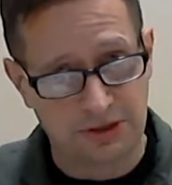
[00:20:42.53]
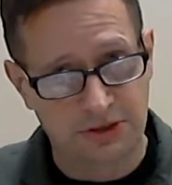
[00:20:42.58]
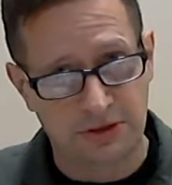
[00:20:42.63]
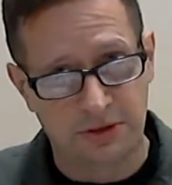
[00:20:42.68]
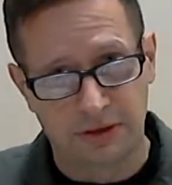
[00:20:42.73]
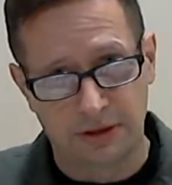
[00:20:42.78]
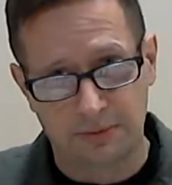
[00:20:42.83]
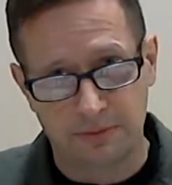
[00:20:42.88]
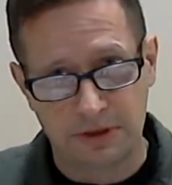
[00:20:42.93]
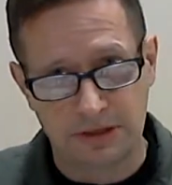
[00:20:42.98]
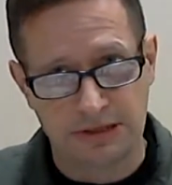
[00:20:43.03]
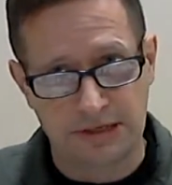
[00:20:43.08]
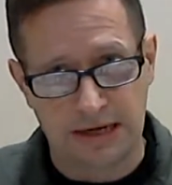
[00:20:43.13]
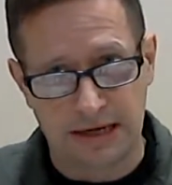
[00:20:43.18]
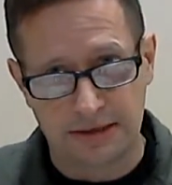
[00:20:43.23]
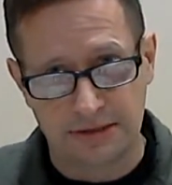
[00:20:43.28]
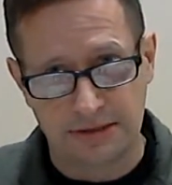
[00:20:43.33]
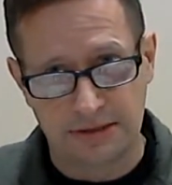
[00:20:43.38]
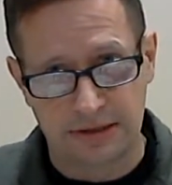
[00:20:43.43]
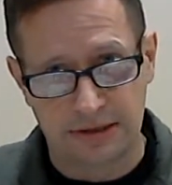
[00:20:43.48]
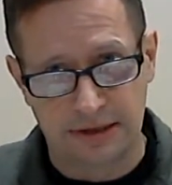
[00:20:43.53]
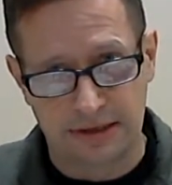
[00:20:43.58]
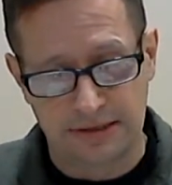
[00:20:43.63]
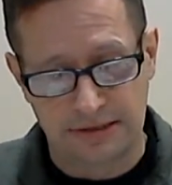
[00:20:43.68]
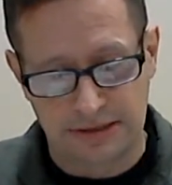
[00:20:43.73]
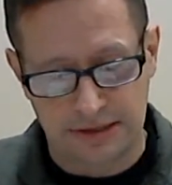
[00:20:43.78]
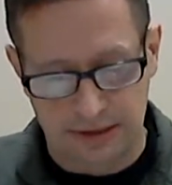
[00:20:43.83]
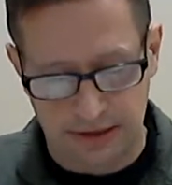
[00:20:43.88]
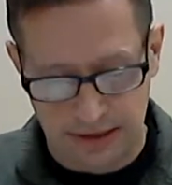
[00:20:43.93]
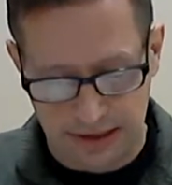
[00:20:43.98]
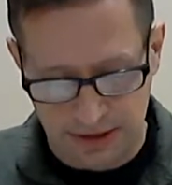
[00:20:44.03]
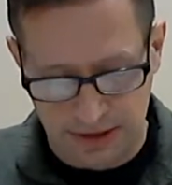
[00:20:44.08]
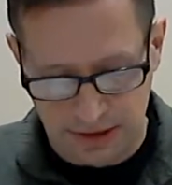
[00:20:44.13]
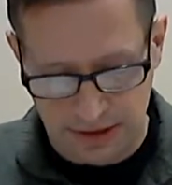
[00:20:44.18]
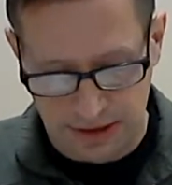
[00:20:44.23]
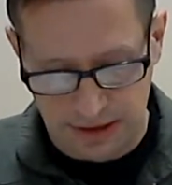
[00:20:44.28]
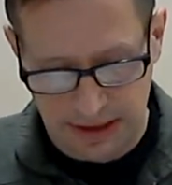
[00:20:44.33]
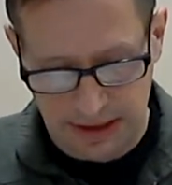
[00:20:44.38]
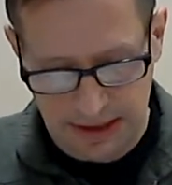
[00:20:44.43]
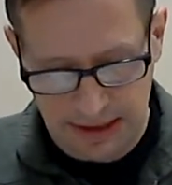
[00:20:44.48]
certainly reach out to
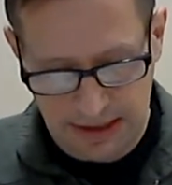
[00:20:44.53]
installation